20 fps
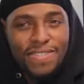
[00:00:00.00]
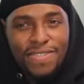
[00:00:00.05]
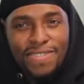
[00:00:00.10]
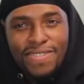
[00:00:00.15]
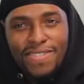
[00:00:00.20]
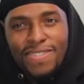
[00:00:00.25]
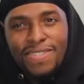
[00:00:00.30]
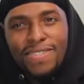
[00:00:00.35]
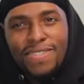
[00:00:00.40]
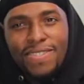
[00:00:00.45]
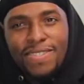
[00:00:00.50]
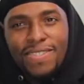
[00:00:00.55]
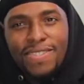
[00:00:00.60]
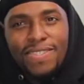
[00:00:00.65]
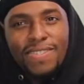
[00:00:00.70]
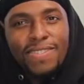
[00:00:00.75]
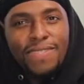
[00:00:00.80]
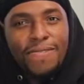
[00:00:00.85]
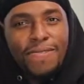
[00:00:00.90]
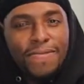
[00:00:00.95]

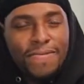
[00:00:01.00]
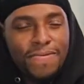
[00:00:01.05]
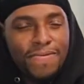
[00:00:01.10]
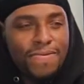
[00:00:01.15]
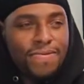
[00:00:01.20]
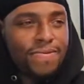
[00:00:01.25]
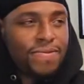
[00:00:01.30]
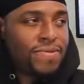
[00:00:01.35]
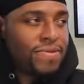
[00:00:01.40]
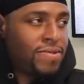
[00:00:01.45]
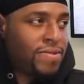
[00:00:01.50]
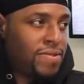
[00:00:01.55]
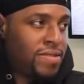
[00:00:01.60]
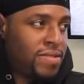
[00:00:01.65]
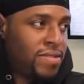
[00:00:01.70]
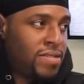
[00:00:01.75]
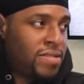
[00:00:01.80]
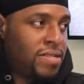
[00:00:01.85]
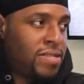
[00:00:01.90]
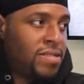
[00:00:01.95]

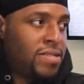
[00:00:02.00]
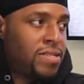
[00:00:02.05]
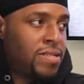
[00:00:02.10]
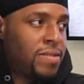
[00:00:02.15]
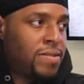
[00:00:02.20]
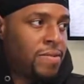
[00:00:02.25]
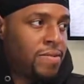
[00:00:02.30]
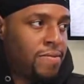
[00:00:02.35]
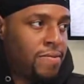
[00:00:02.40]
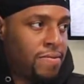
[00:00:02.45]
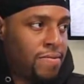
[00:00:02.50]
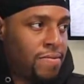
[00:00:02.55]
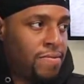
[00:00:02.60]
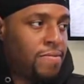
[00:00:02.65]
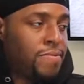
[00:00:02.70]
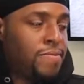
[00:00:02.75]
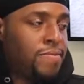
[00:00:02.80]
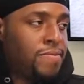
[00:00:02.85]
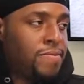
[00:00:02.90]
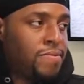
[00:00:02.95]

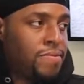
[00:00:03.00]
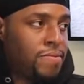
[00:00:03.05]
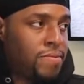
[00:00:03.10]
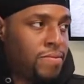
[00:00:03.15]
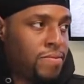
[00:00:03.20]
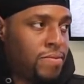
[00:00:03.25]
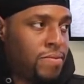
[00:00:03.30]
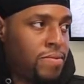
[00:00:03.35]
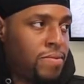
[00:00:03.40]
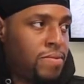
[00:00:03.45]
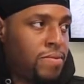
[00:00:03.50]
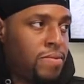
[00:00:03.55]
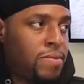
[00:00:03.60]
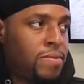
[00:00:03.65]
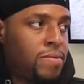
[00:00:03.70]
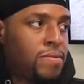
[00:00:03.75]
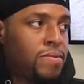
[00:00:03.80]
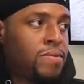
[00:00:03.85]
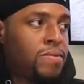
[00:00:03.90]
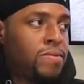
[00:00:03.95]

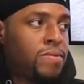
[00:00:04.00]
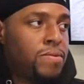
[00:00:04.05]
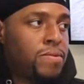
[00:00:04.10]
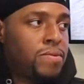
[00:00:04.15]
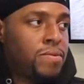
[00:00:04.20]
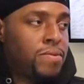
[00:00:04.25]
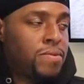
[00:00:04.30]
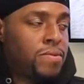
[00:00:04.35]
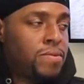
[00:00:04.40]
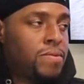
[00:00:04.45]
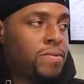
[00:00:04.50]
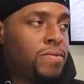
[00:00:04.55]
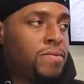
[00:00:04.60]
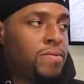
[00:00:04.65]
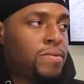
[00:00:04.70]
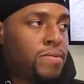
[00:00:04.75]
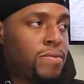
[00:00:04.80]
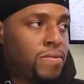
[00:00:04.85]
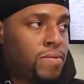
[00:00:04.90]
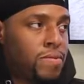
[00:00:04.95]

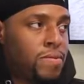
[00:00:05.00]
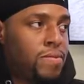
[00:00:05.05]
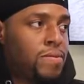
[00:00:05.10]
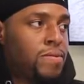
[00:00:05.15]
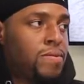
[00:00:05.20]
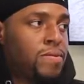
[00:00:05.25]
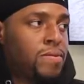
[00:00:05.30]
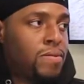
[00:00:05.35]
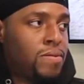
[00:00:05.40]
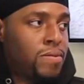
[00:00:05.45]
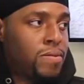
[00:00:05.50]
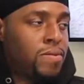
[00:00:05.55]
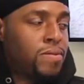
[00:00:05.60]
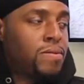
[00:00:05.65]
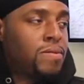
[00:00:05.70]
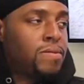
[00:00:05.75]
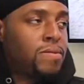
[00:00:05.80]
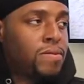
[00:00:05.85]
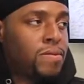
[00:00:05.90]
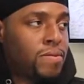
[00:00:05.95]

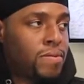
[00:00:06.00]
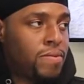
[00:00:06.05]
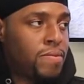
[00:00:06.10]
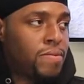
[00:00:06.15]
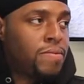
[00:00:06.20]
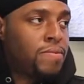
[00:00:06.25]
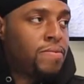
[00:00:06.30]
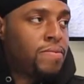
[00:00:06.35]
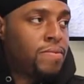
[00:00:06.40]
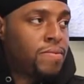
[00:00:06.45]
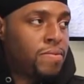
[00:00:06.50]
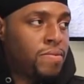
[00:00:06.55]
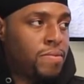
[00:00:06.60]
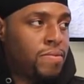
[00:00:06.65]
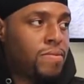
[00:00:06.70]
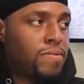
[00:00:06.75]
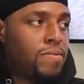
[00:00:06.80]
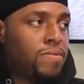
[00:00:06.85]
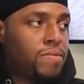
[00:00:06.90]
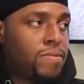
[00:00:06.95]

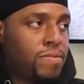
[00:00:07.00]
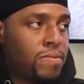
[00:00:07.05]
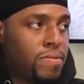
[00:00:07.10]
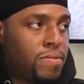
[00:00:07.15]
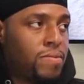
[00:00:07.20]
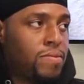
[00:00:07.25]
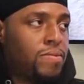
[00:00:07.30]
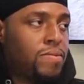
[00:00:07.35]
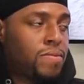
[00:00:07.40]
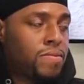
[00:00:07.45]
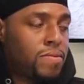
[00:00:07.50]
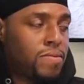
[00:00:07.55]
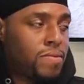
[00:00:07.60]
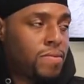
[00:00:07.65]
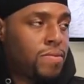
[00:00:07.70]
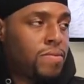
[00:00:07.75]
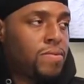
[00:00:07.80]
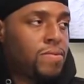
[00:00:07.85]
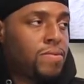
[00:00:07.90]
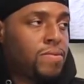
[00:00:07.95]

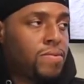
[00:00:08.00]
No words are spoken by the person on screen.